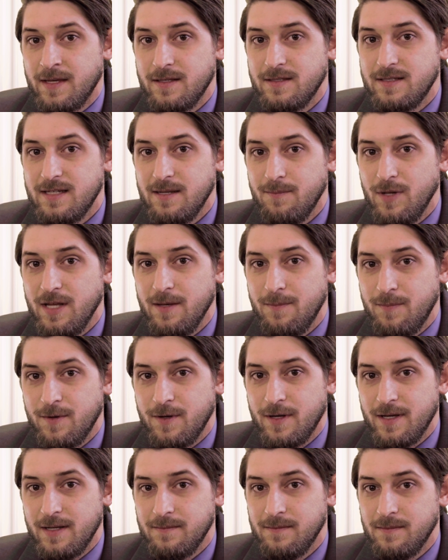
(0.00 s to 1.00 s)
Simply
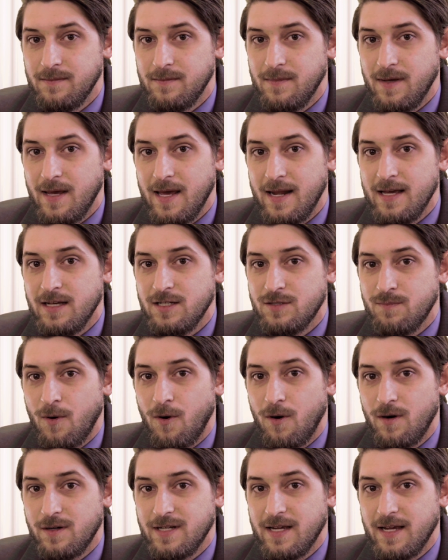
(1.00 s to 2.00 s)
put, an ex
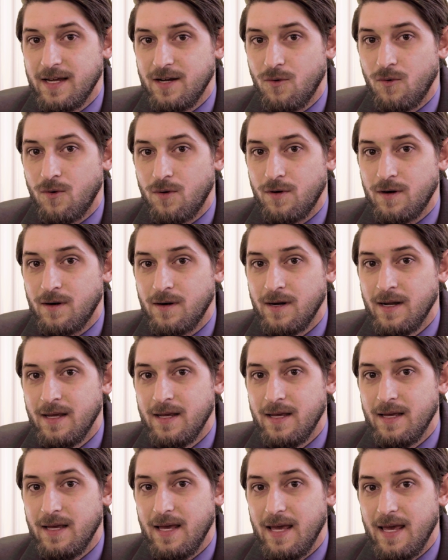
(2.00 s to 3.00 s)
parte order
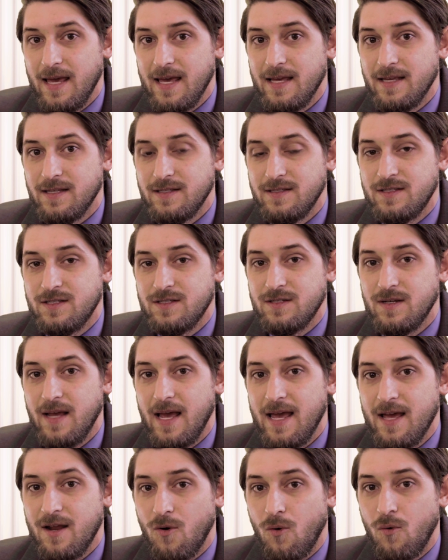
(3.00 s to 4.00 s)
is
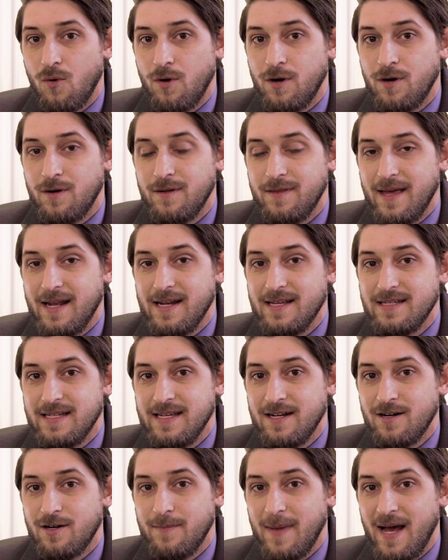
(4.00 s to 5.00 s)
an order that is
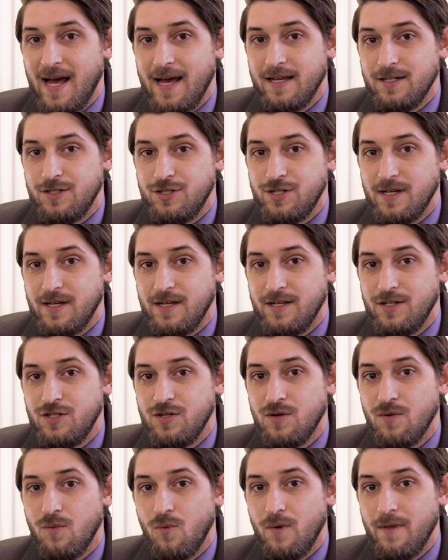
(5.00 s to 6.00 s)
entered by a
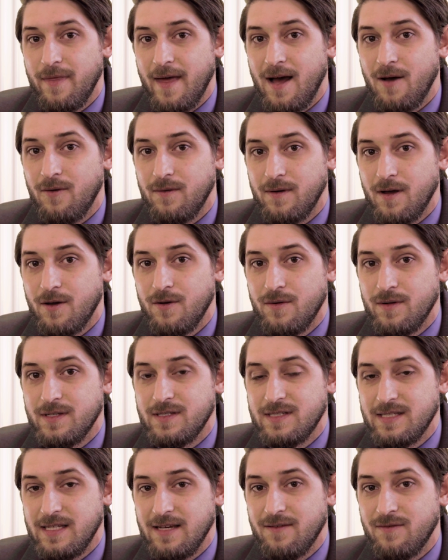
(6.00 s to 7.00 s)
judge without
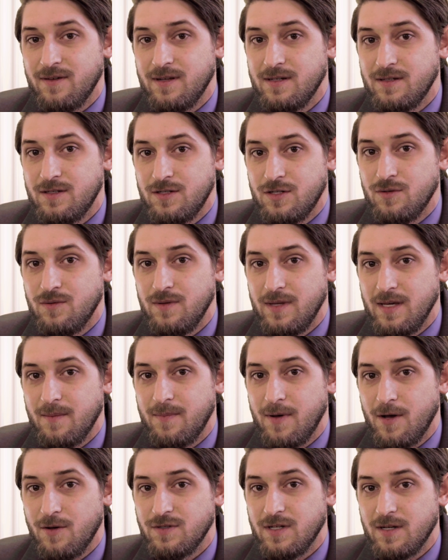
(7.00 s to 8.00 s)
notice given to the
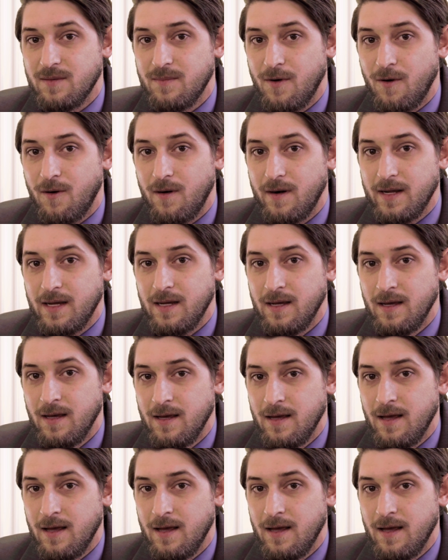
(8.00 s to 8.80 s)
opposing party.